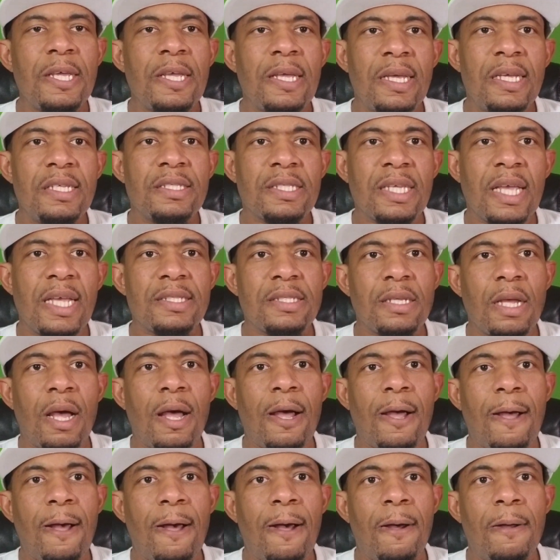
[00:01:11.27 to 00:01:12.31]
He says,
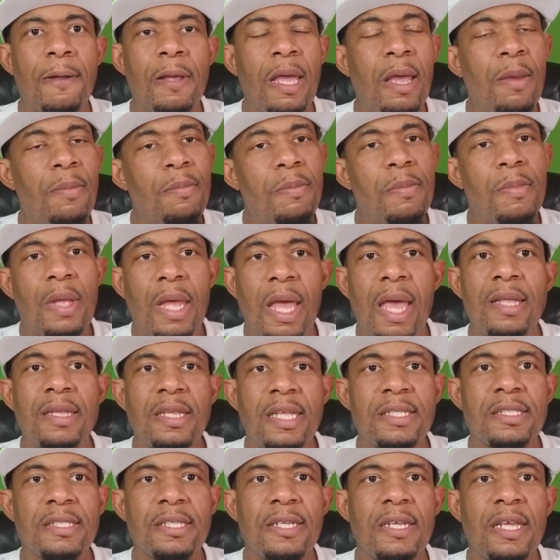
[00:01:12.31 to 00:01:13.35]
"Hey,
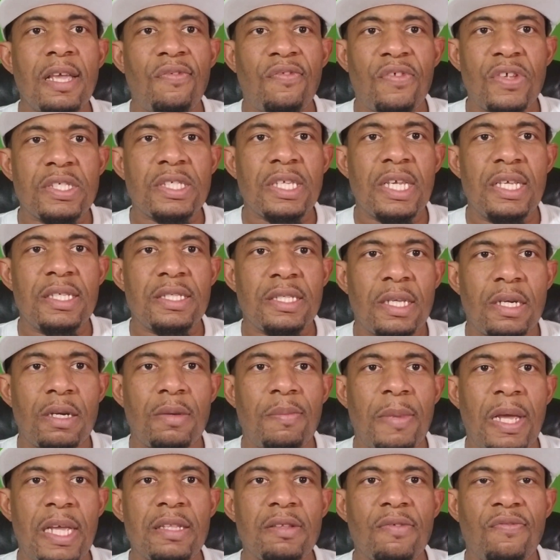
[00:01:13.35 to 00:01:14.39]
listen, if it's easier to
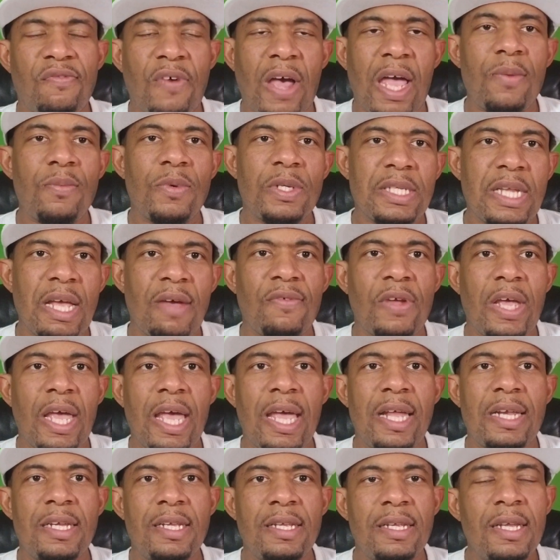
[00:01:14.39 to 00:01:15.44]
make the fight with Devin
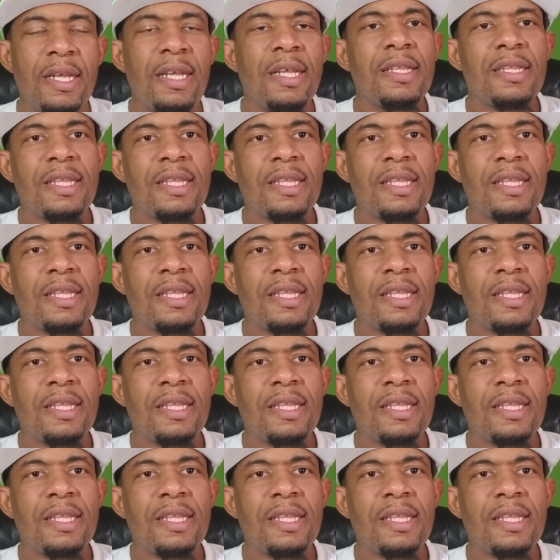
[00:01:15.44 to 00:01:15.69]
Haney,